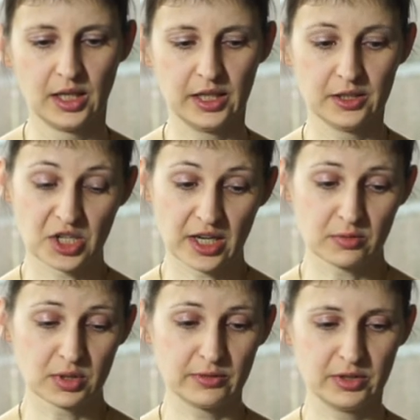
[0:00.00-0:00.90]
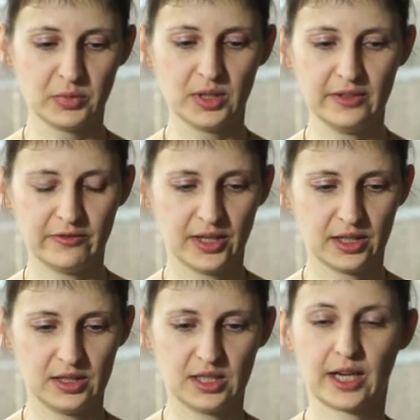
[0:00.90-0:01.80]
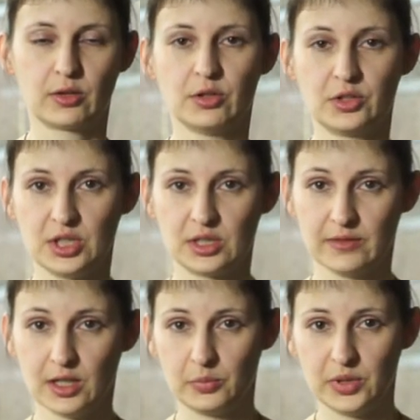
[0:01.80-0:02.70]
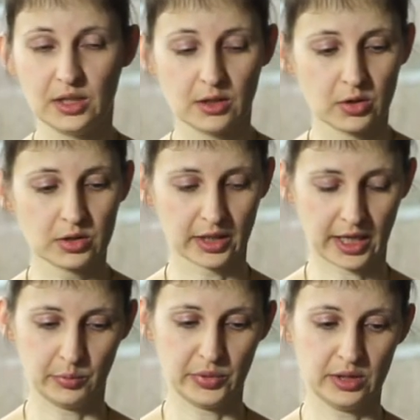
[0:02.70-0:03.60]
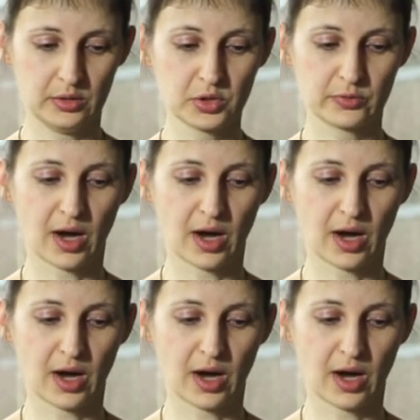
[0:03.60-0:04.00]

In general, we believe that the technologies developed here also can be used